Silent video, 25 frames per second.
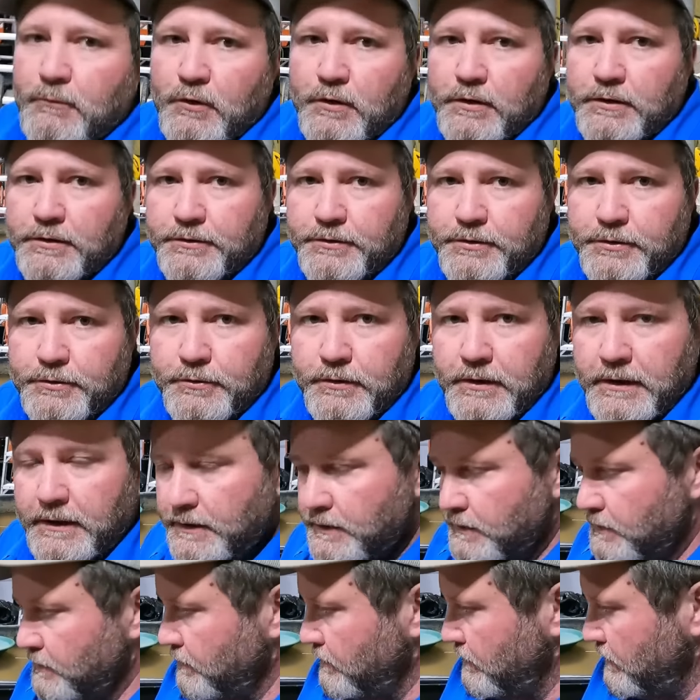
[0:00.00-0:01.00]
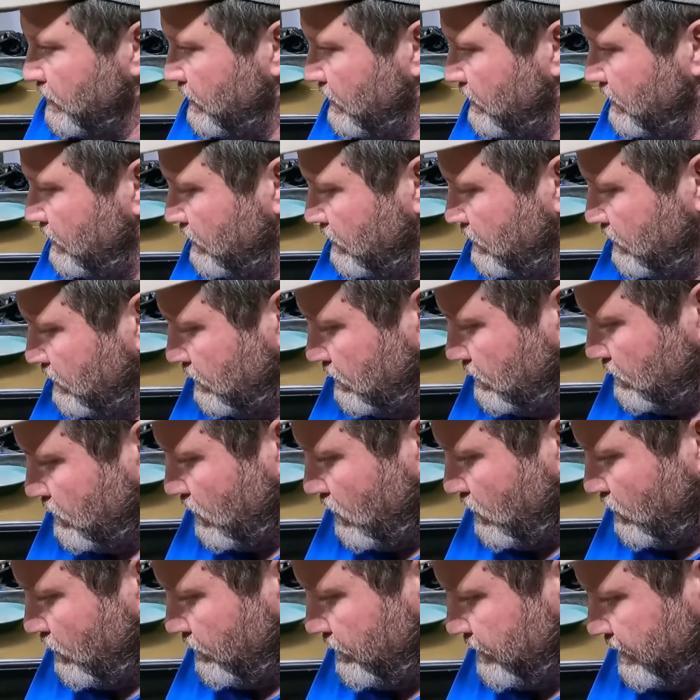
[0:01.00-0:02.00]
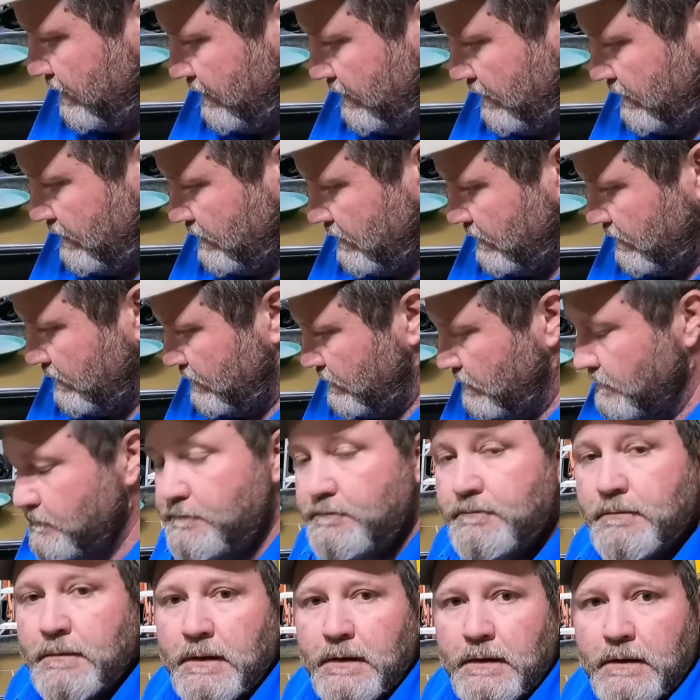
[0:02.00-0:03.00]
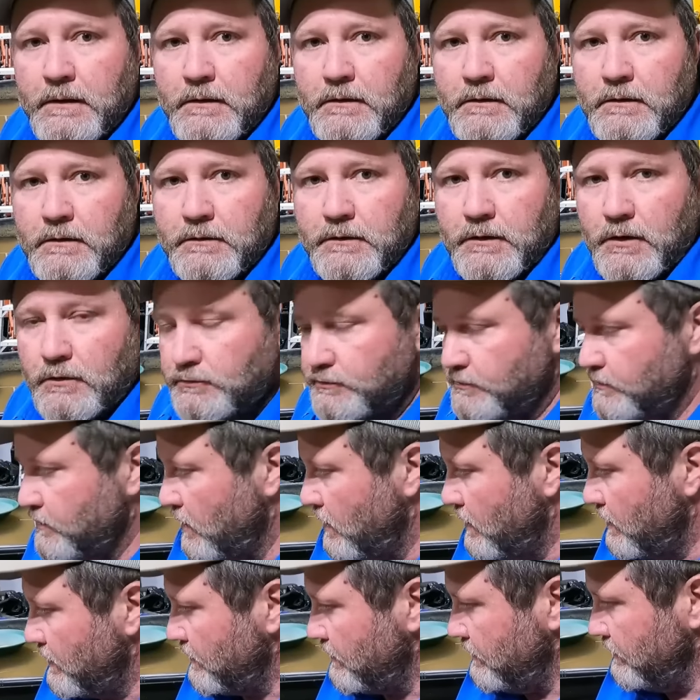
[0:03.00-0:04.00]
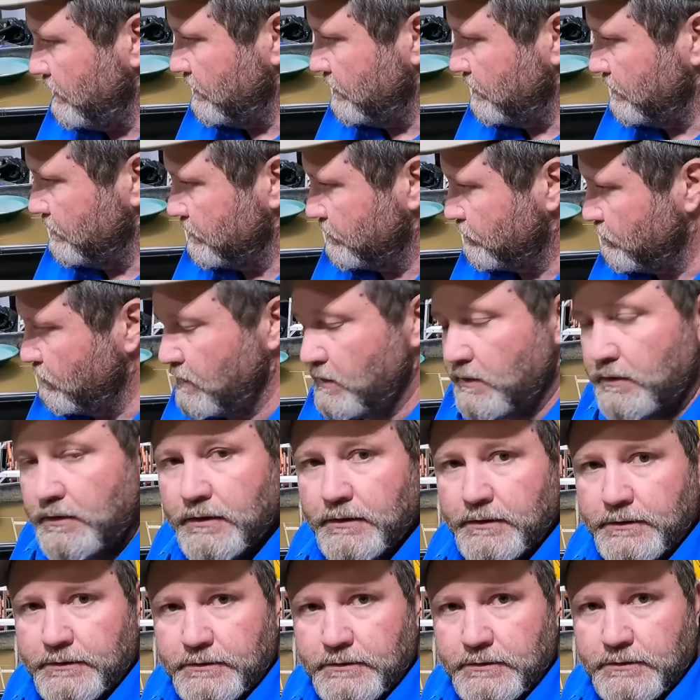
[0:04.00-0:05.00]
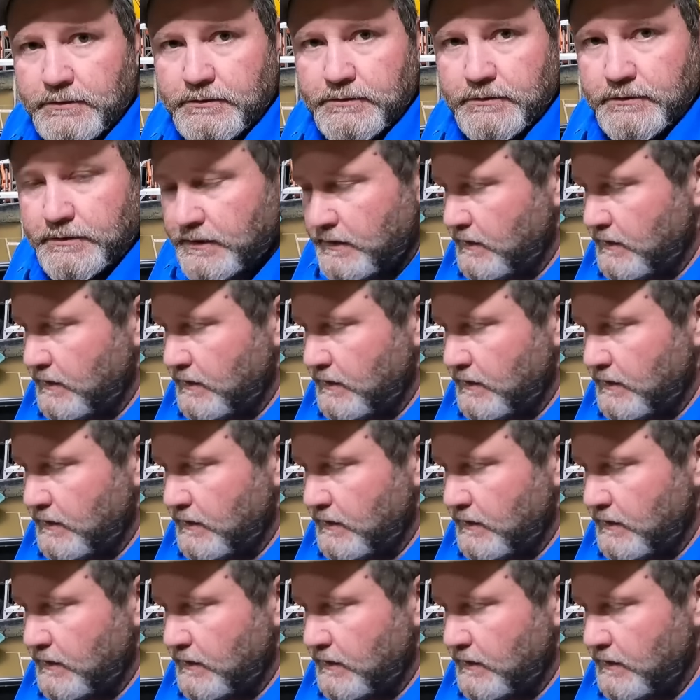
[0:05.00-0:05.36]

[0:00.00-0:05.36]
we're going to do here on the gold strike is we are going to just